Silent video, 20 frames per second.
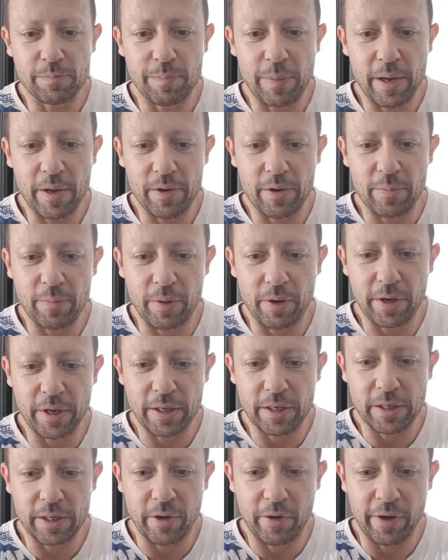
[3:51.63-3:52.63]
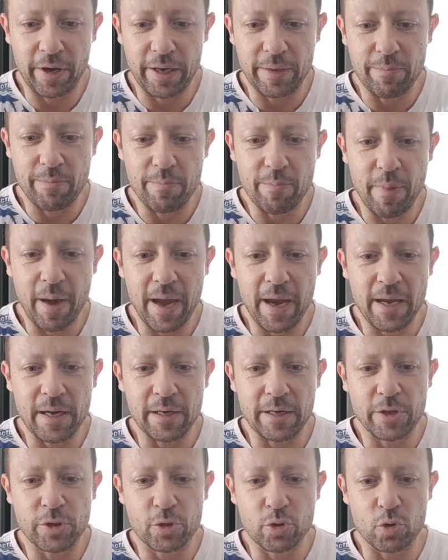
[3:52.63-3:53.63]
bear in mind that I
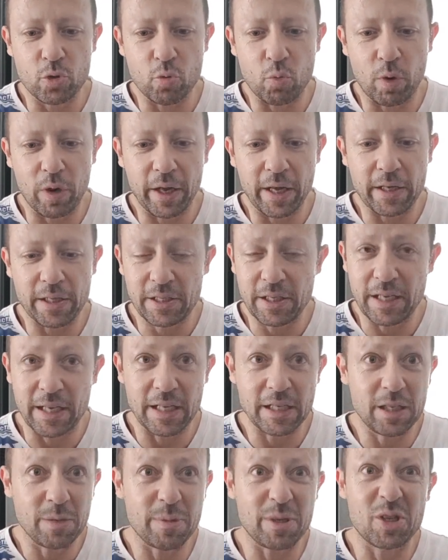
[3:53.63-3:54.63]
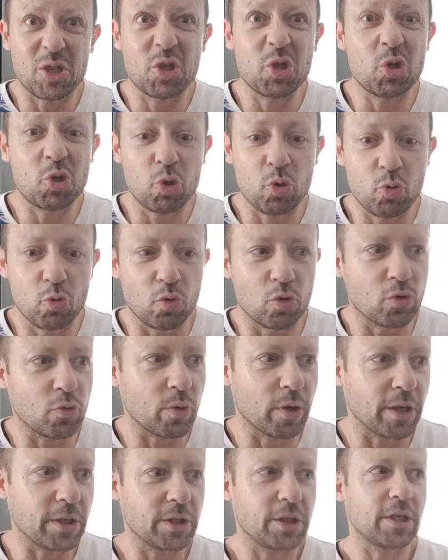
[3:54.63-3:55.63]
mainly do one eighteen. This is a huge
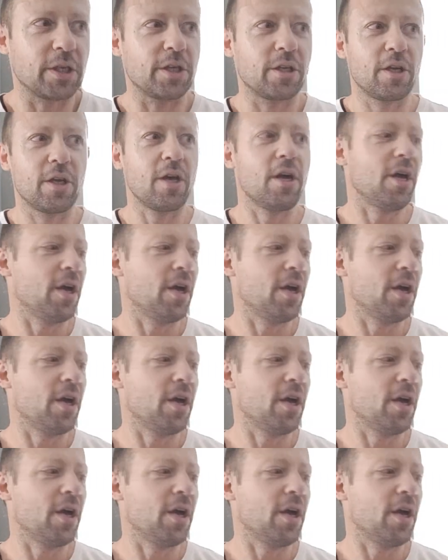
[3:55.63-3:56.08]
one eighteen.